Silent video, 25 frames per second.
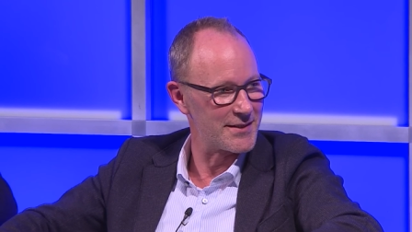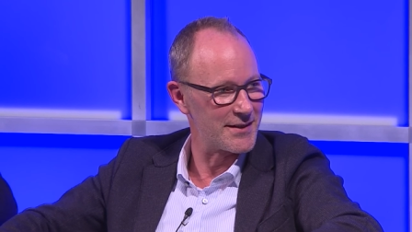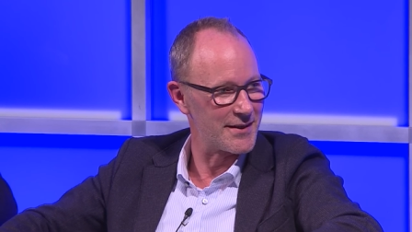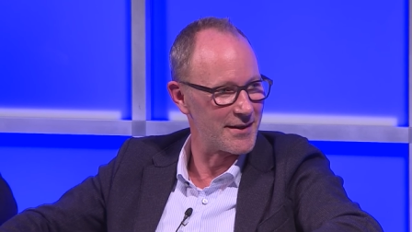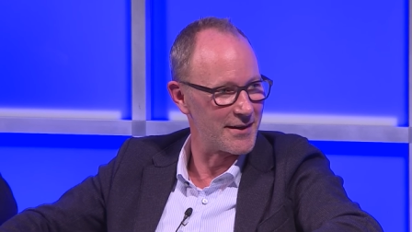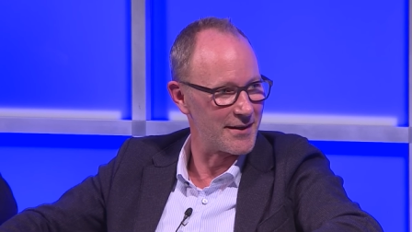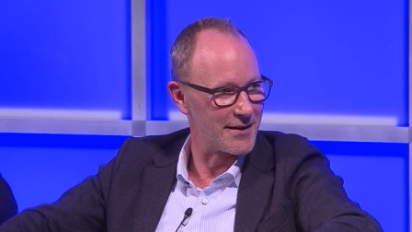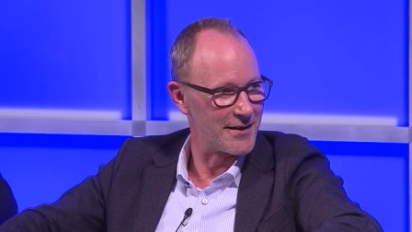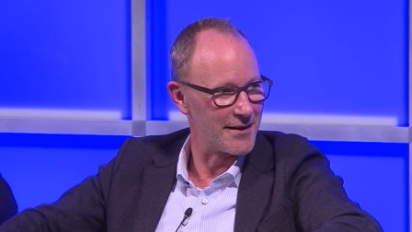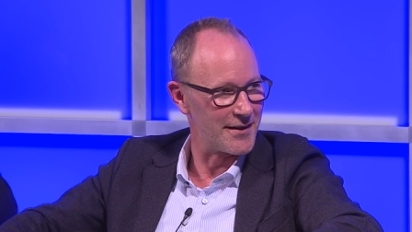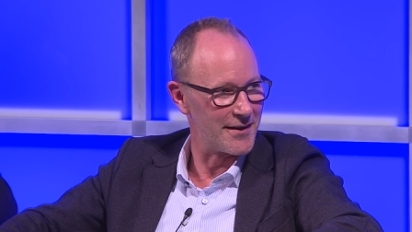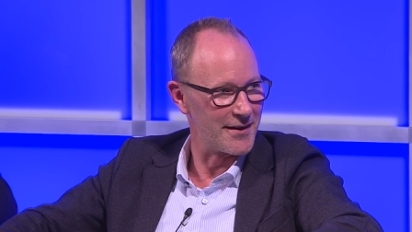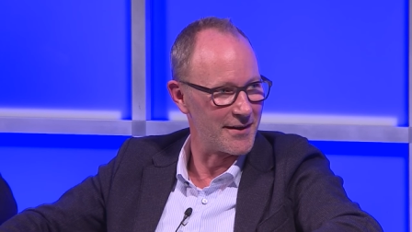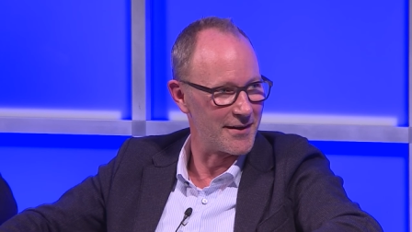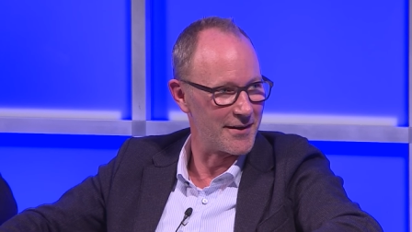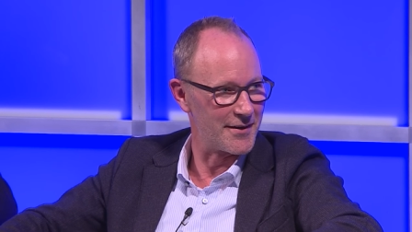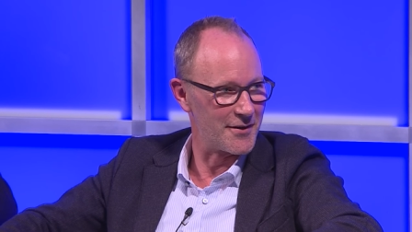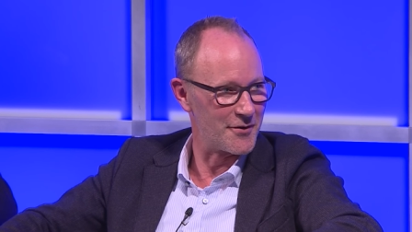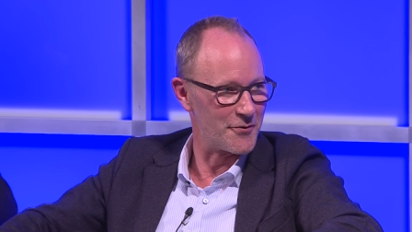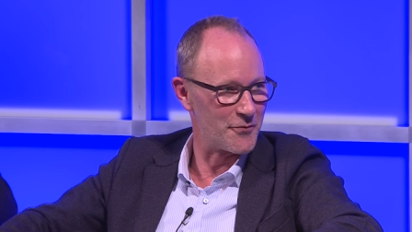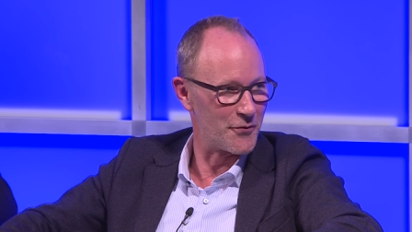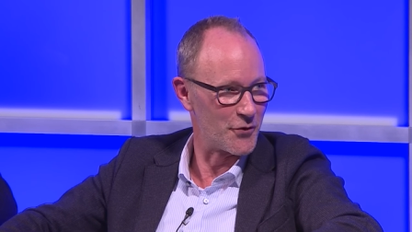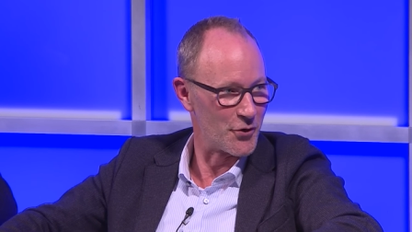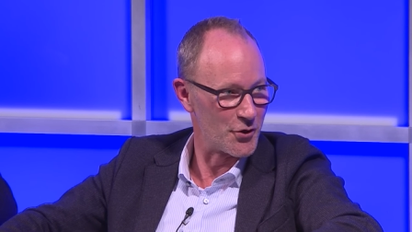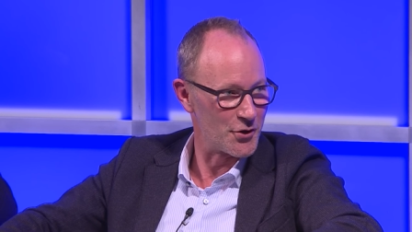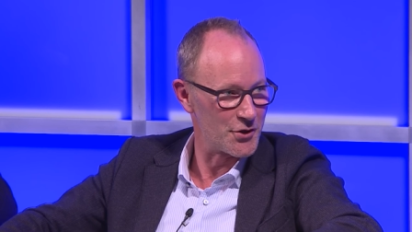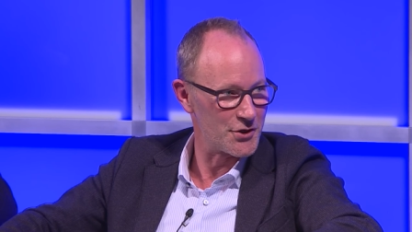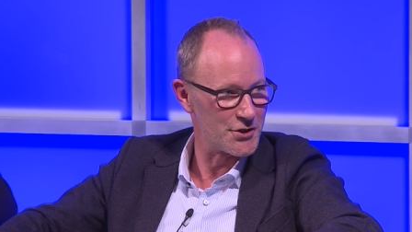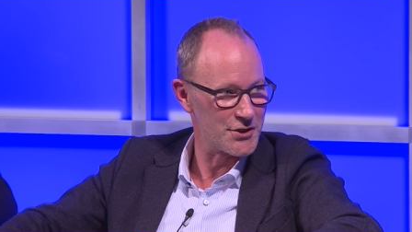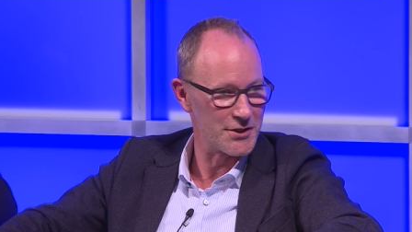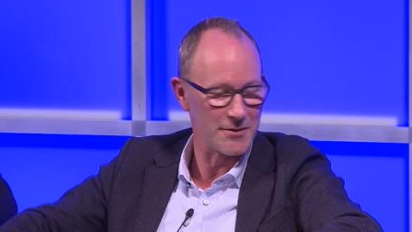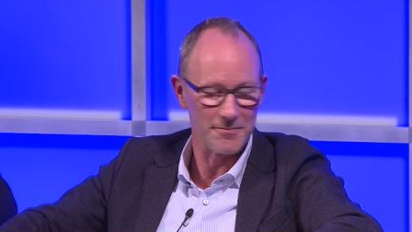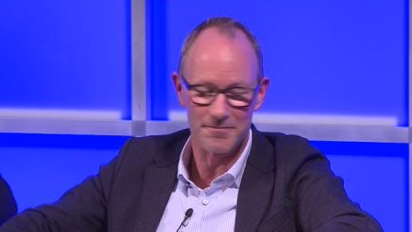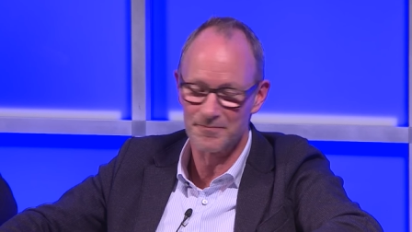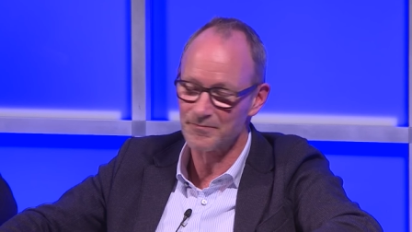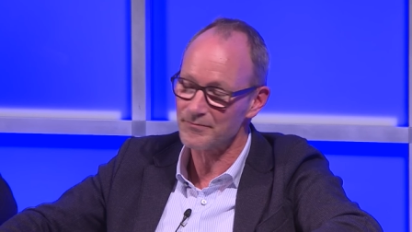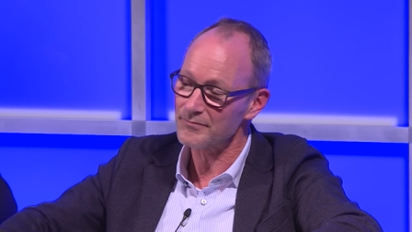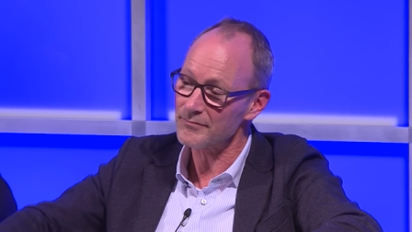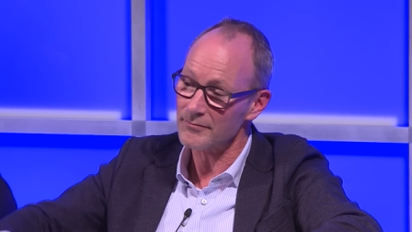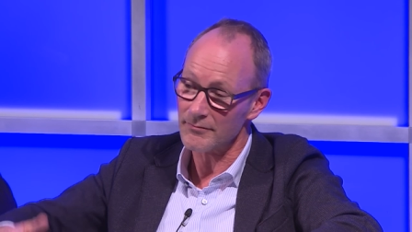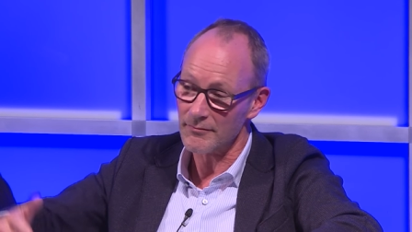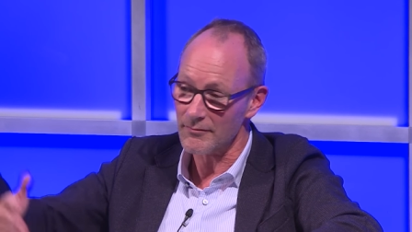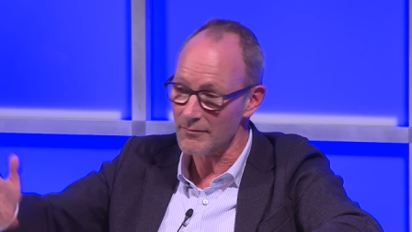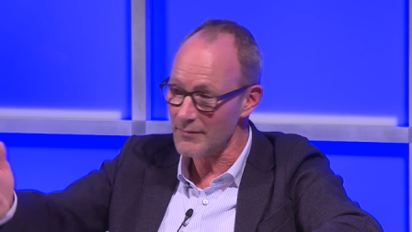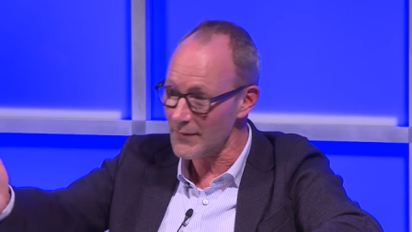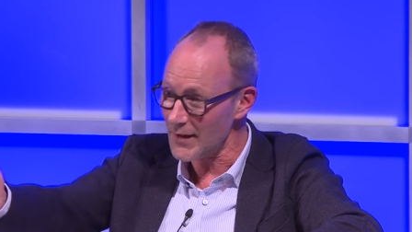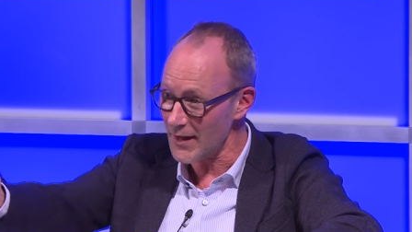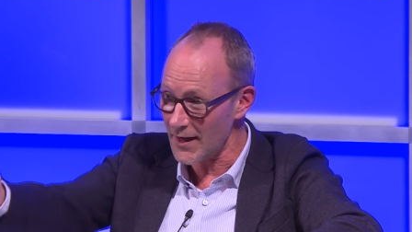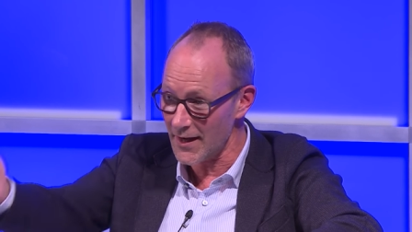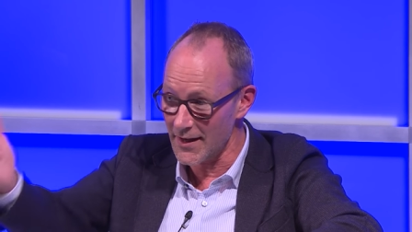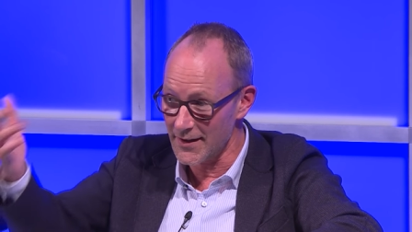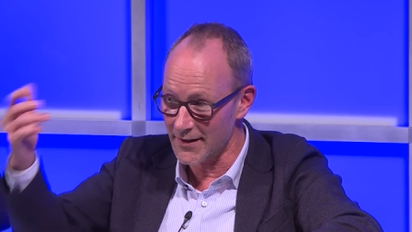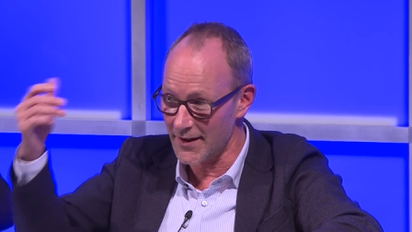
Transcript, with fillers: uh, uh, first, and